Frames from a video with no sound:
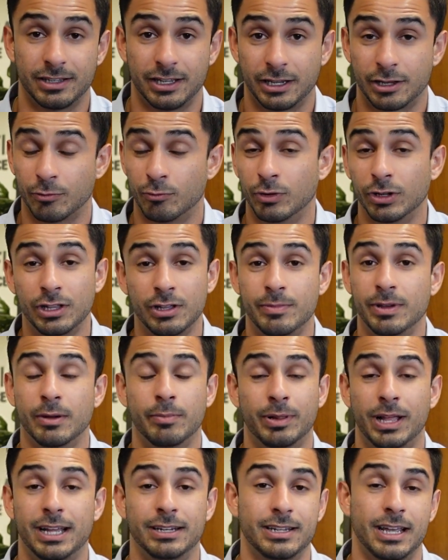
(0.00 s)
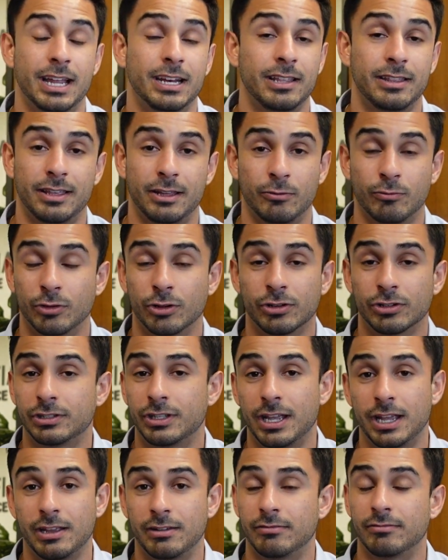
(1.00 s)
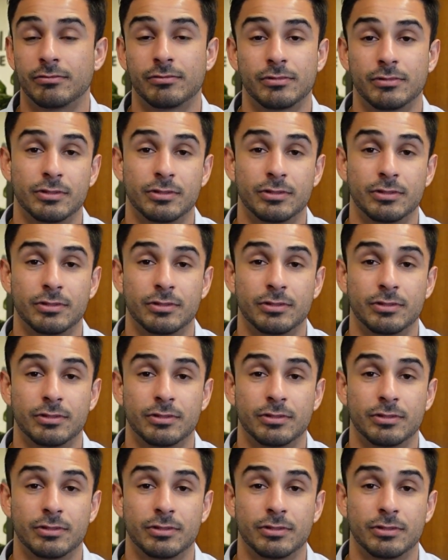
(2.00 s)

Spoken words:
It could really be applied to anything: real estate,